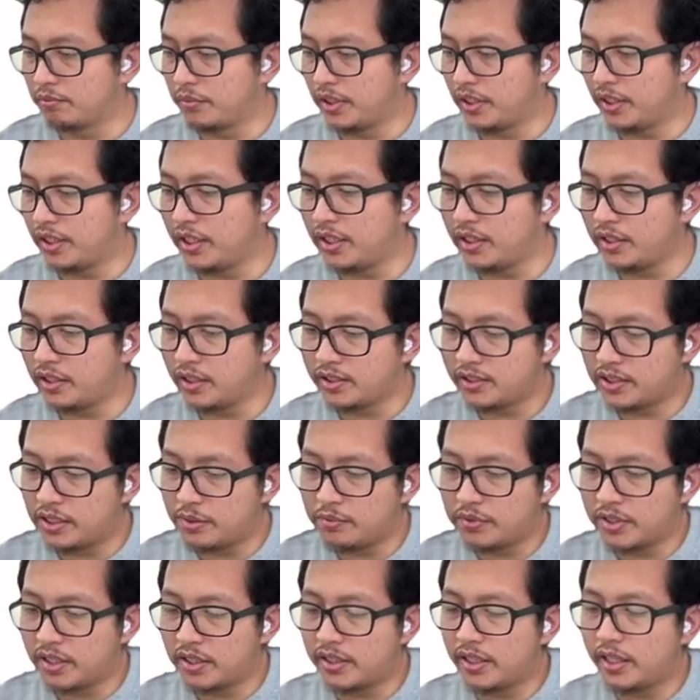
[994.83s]
But here it
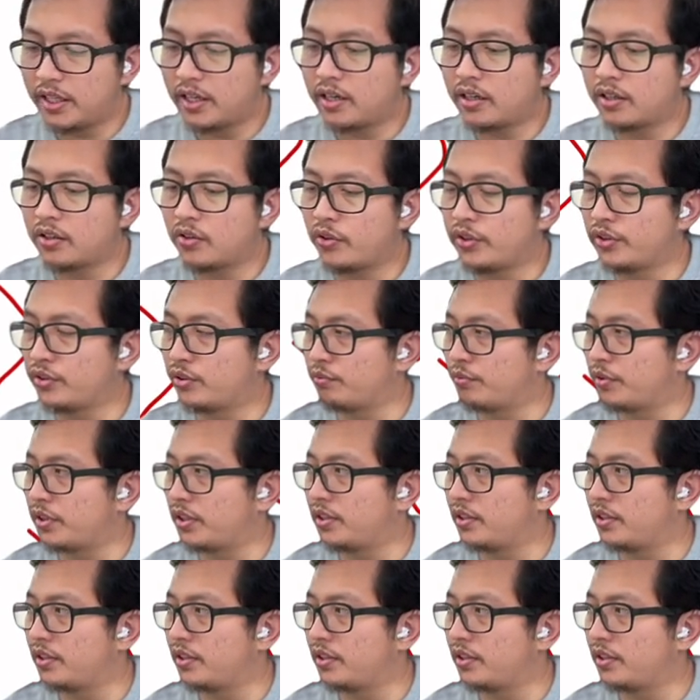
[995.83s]
seems that they are going to